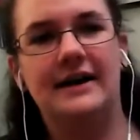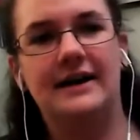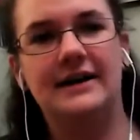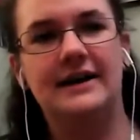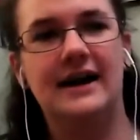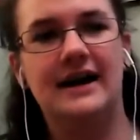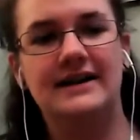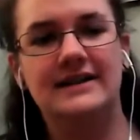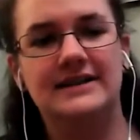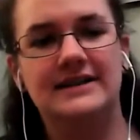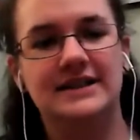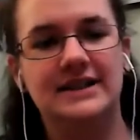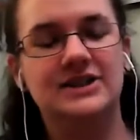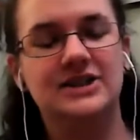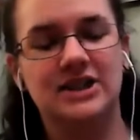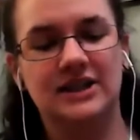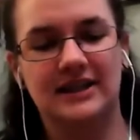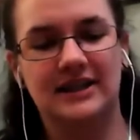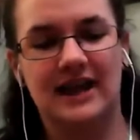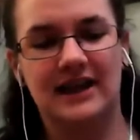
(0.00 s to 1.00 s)
and and
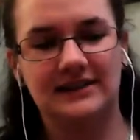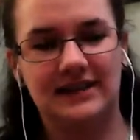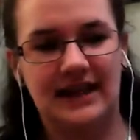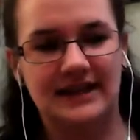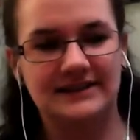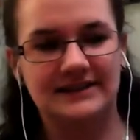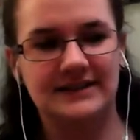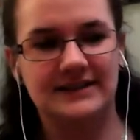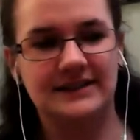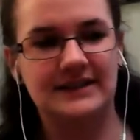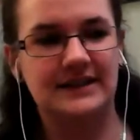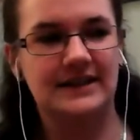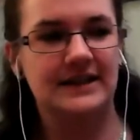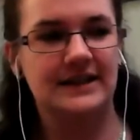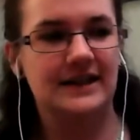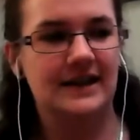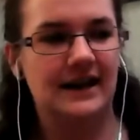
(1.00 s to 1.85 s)
teaching that lesson